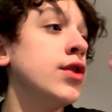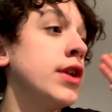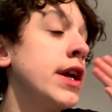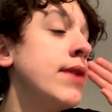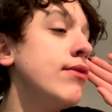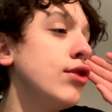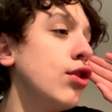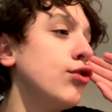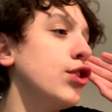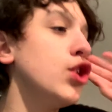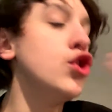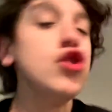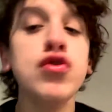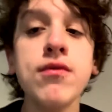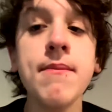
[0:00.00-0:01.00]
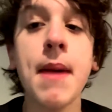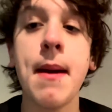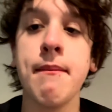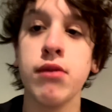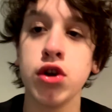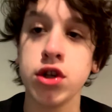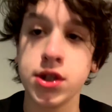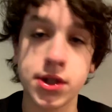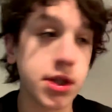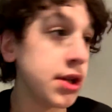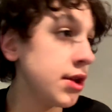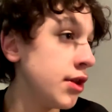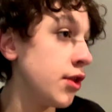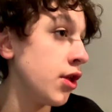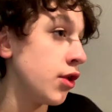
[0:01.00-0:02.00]
even though the new members
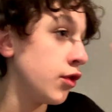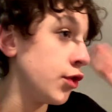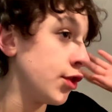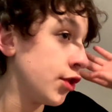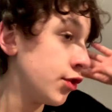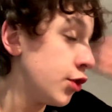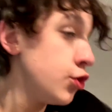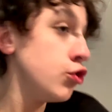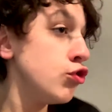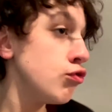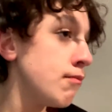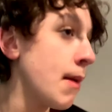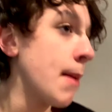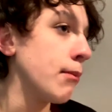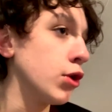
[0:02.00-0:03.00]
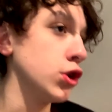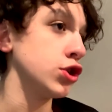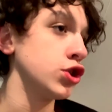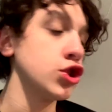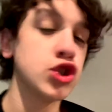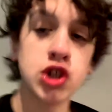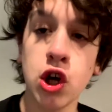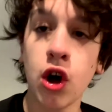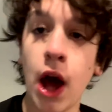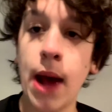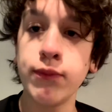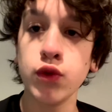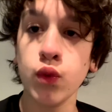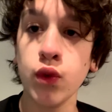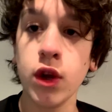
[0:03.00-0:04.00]
the new members still
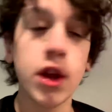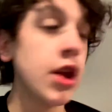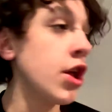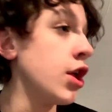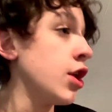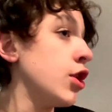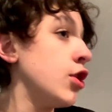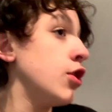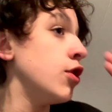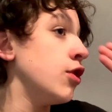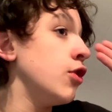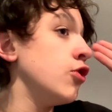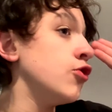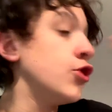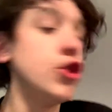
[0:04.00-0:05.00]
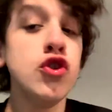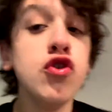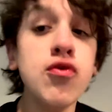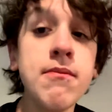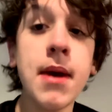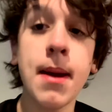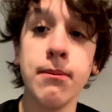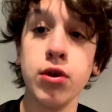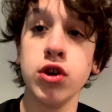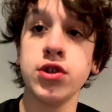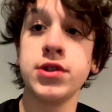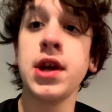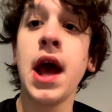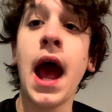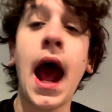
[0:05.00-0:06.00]
have to the new
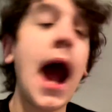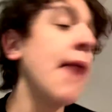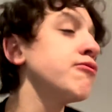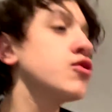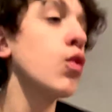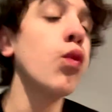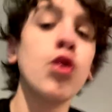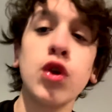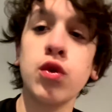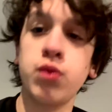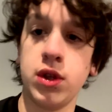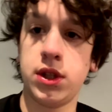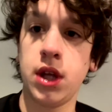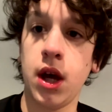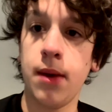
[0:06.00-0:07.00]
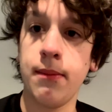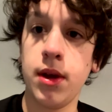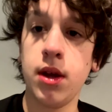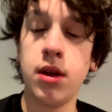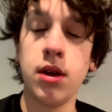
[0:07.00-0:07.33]
members have to work with them.